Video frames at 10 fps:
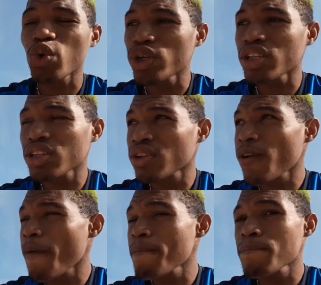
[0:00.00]
do it,
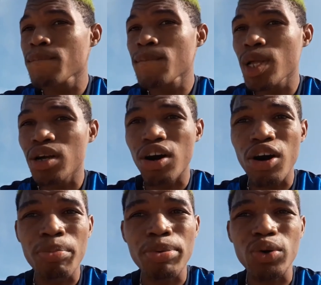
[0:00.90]

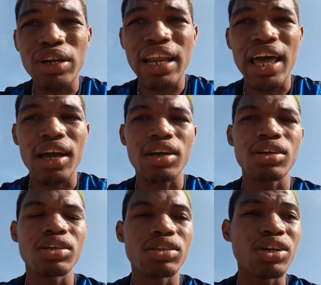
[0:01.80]
upload like
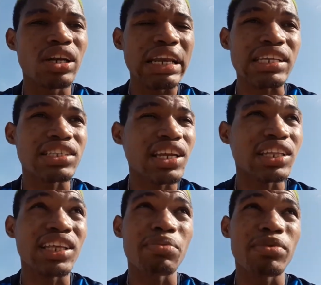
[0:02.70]
nothing less than
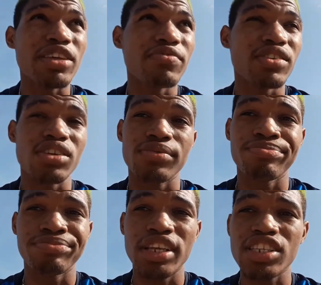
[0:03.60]
a 10-minute video.
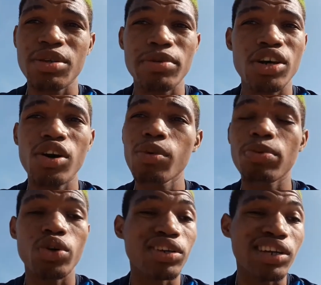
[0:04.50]
You see me? Now
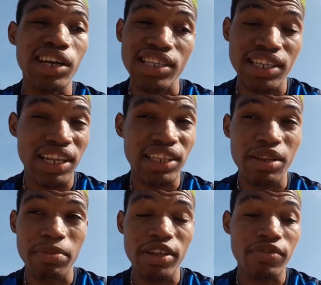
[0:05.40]
upload nothing less than a
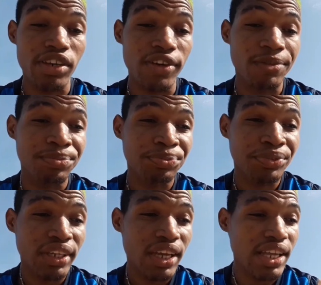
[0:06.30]
10-minute video.
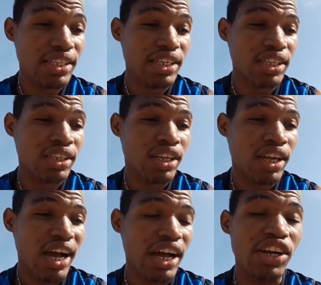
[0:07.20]
You see it?
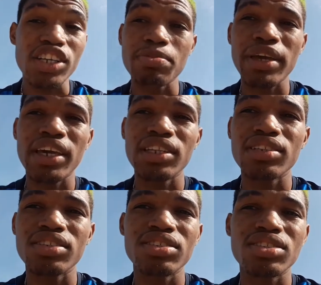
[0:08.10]
And just make it
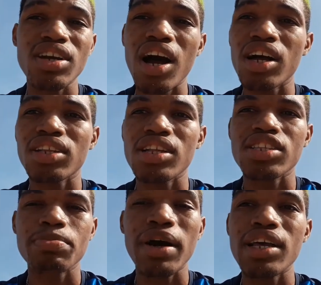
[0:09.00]
short
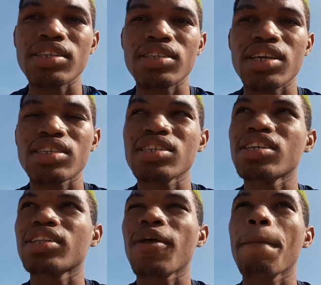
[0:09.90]
and spicy. You
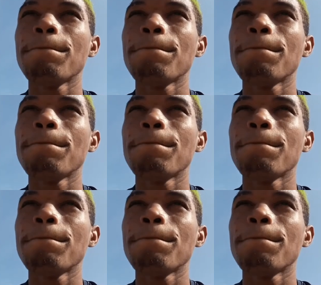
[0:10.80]
see it?